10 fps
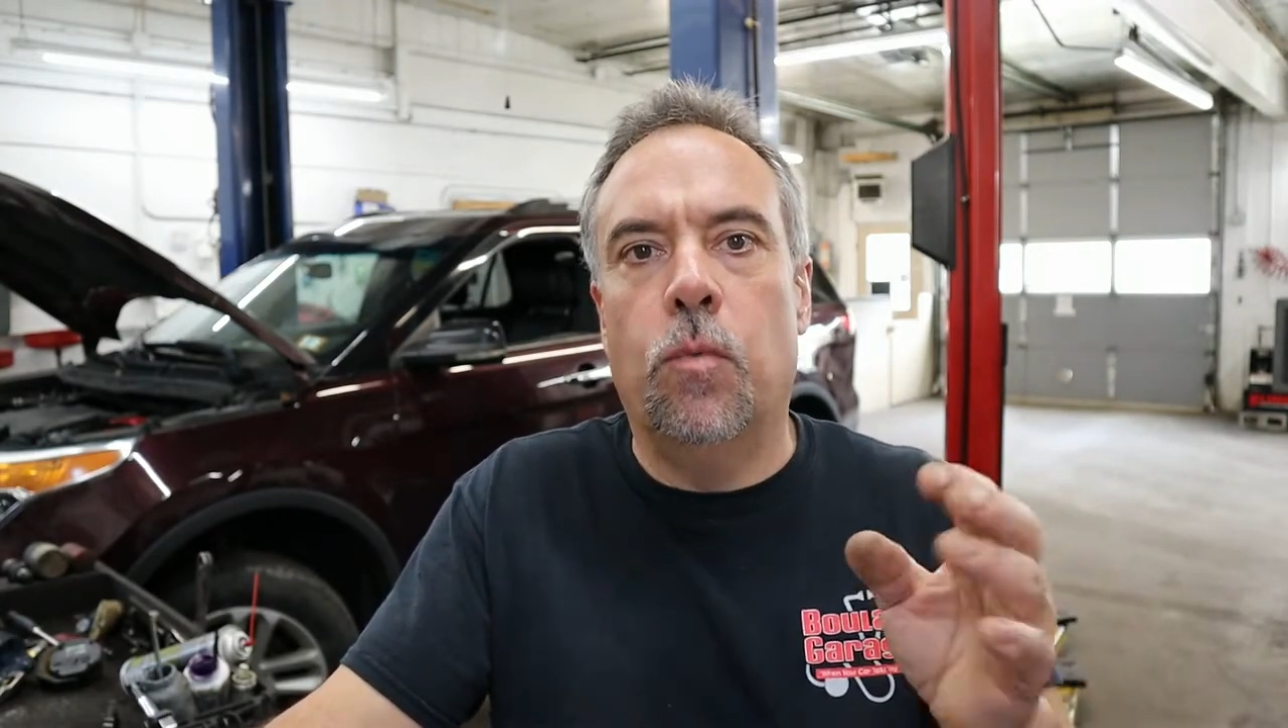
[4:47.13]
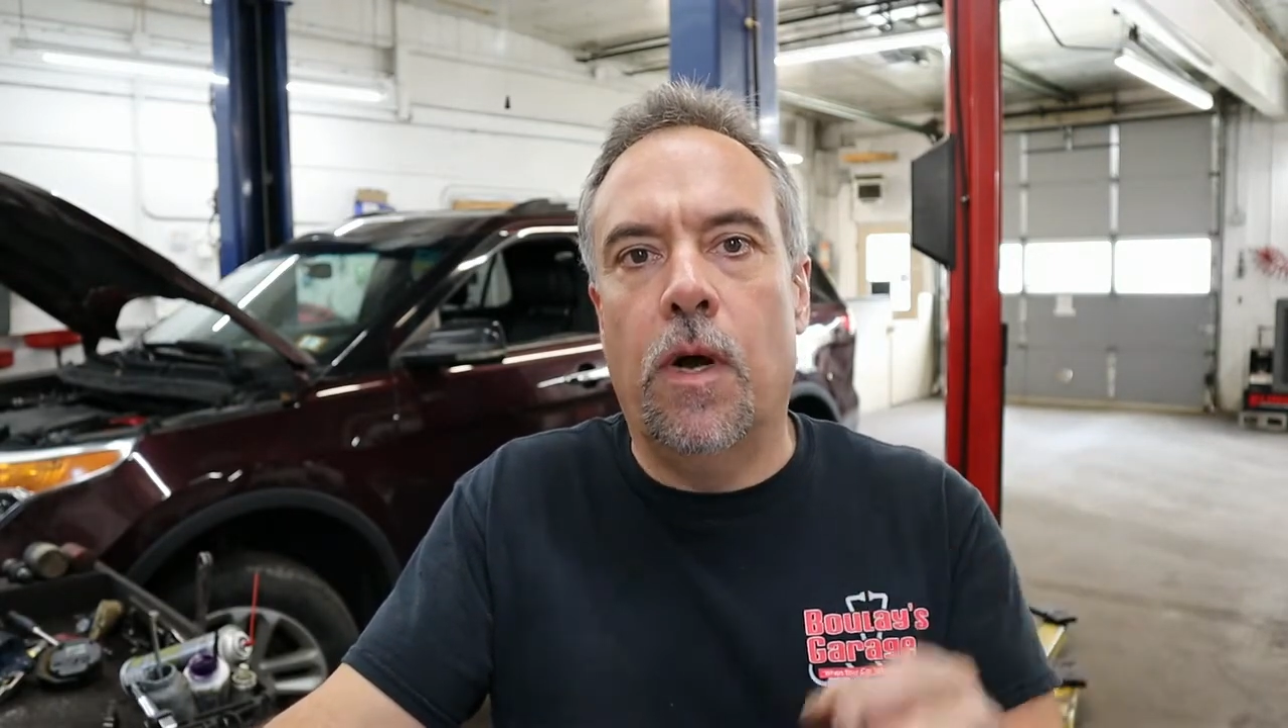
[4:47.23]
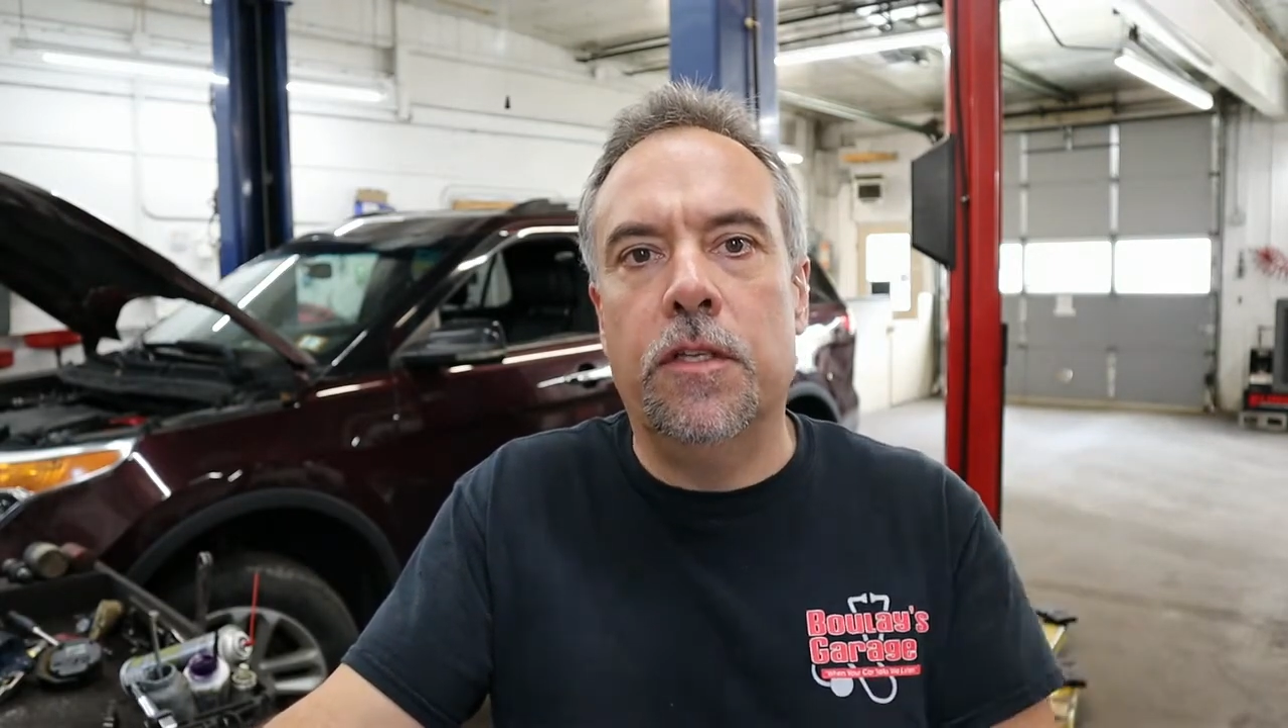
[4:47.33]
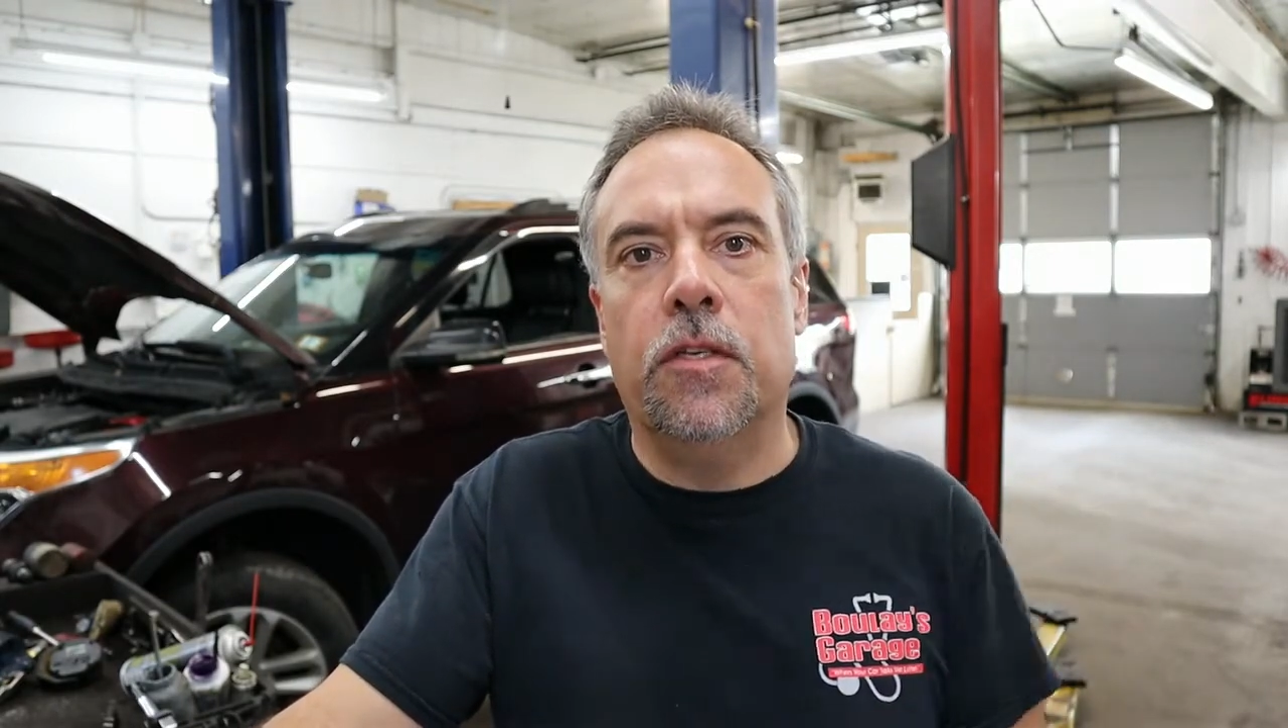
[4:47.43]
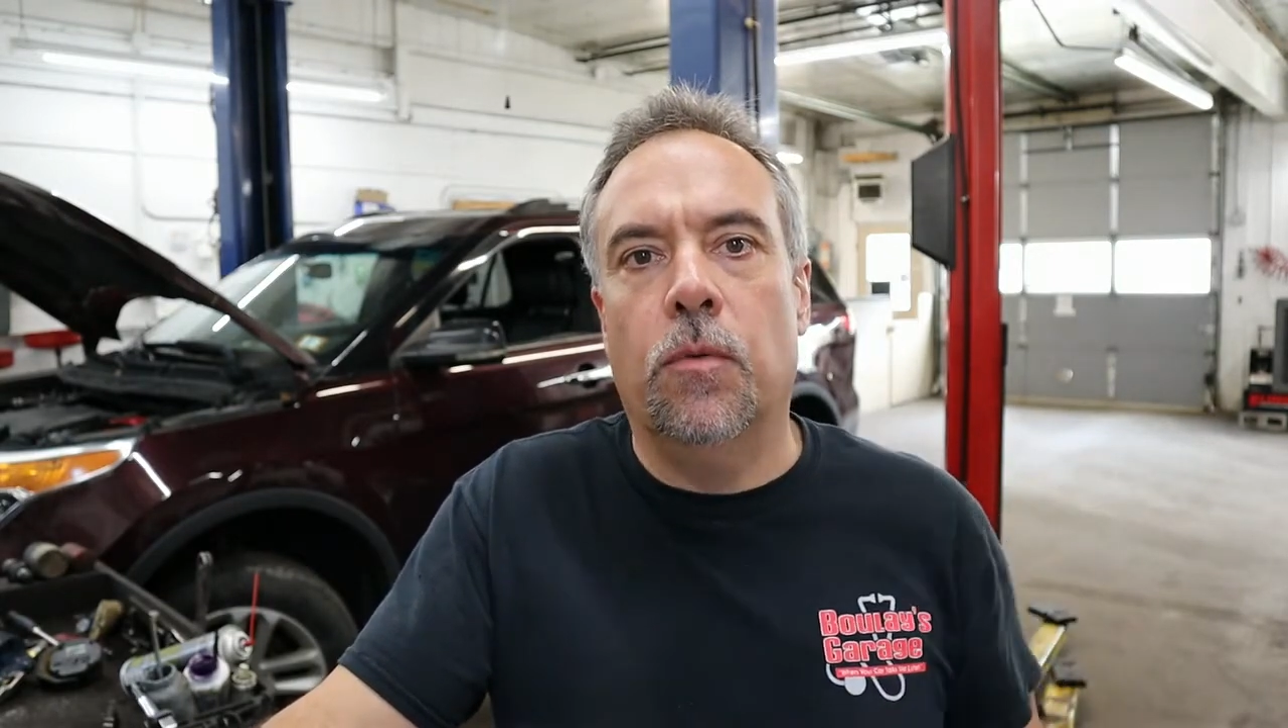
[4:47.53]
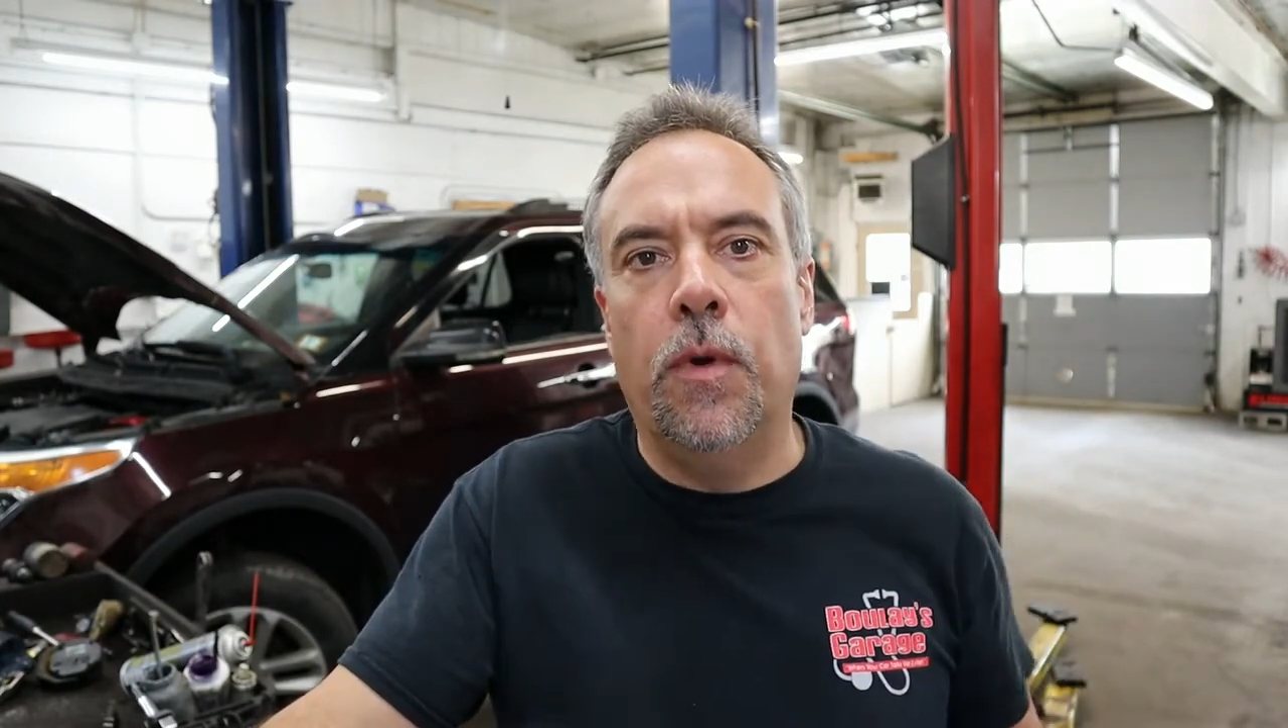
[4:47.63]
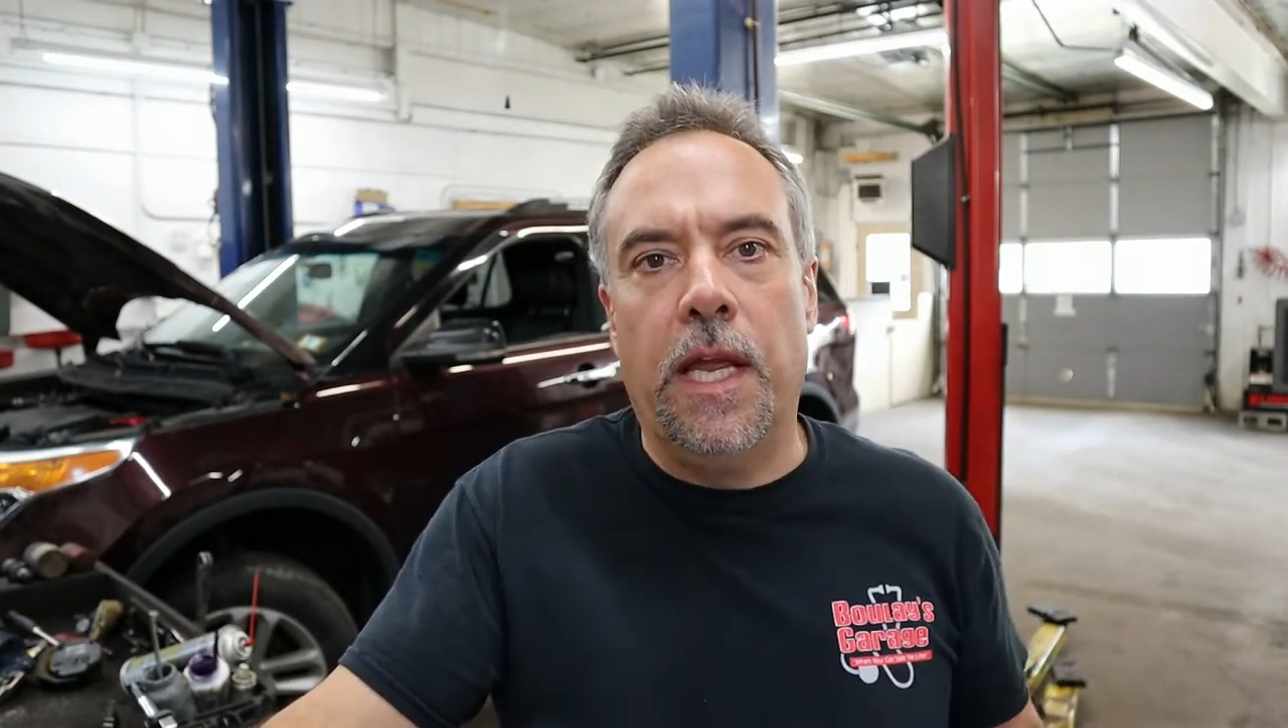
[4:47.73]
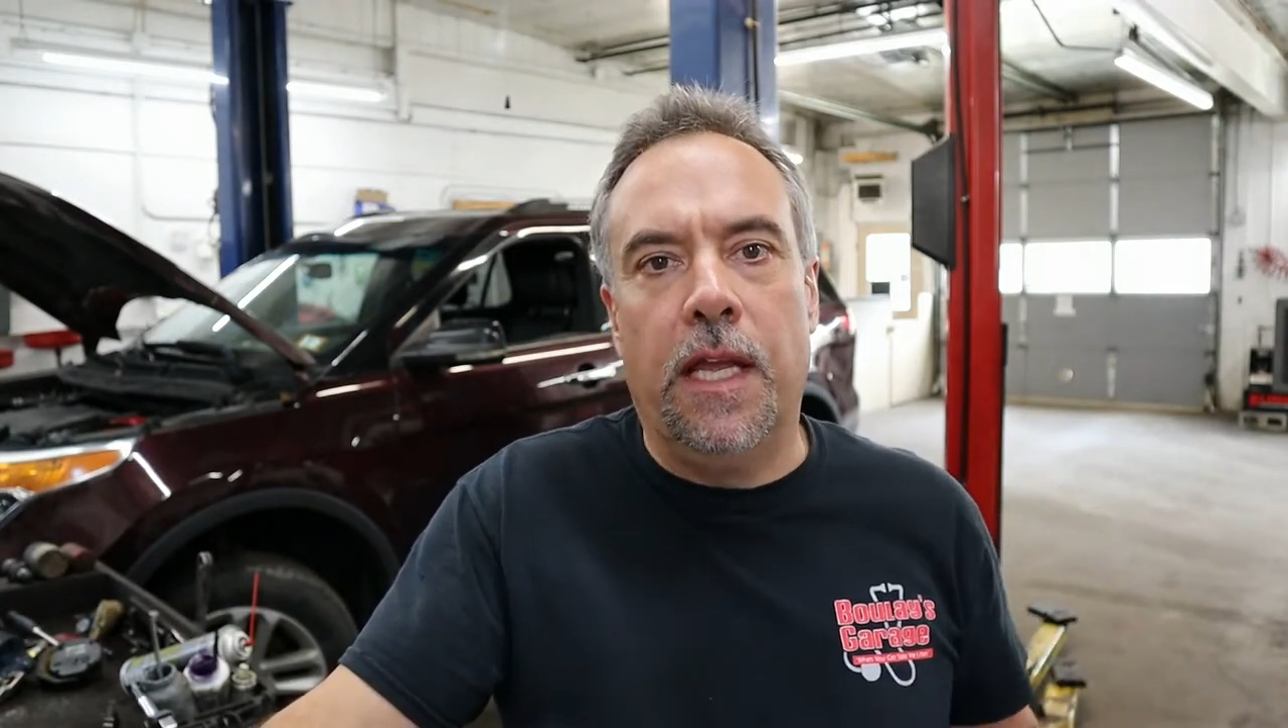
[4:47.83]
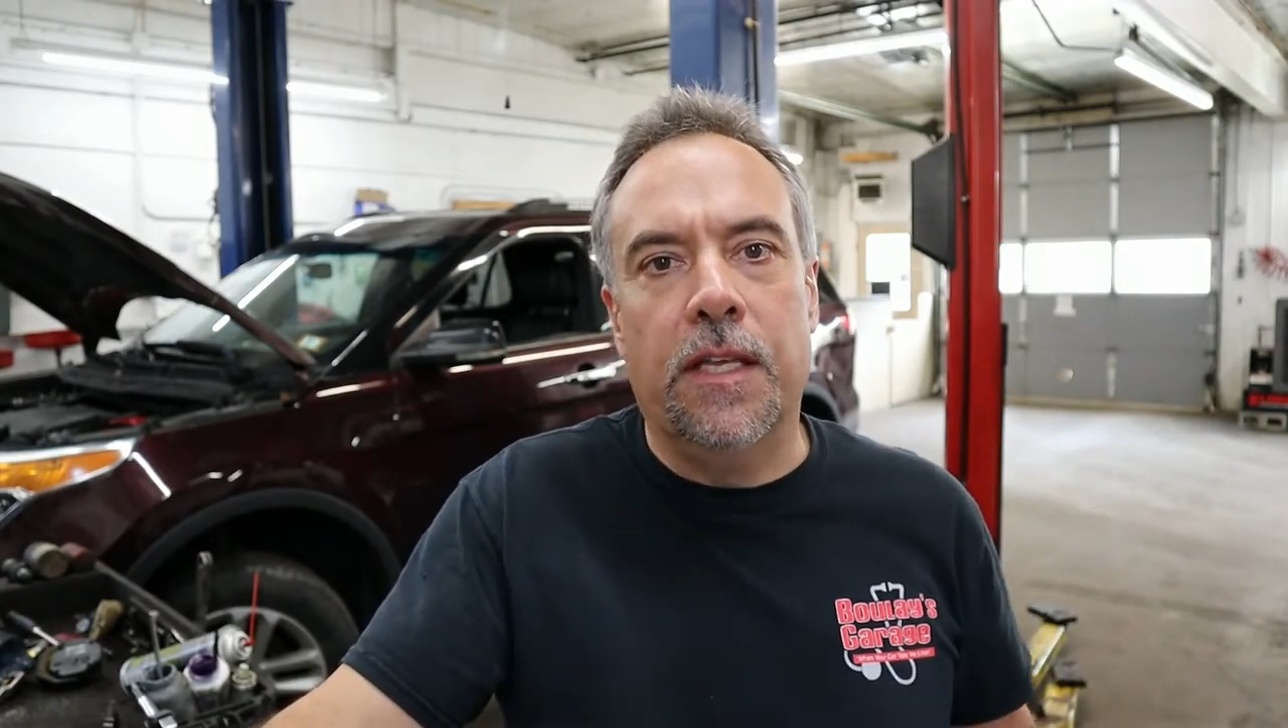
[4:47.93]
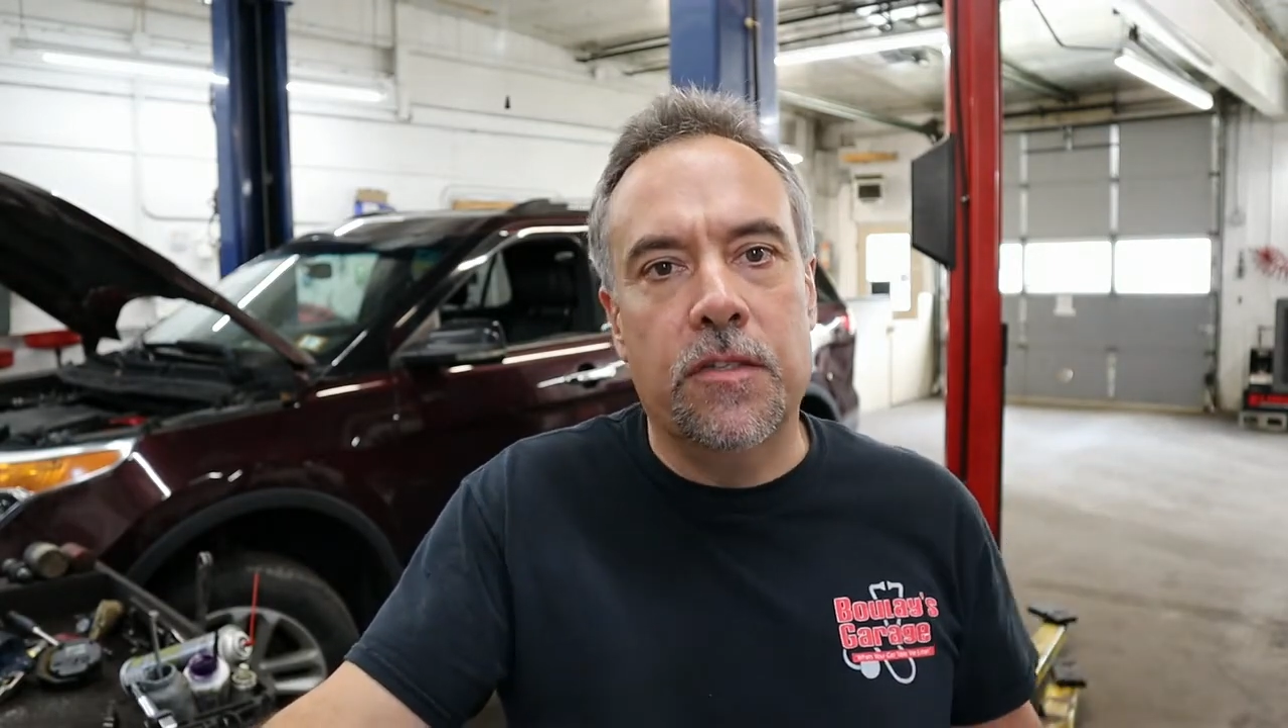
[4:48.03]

once a week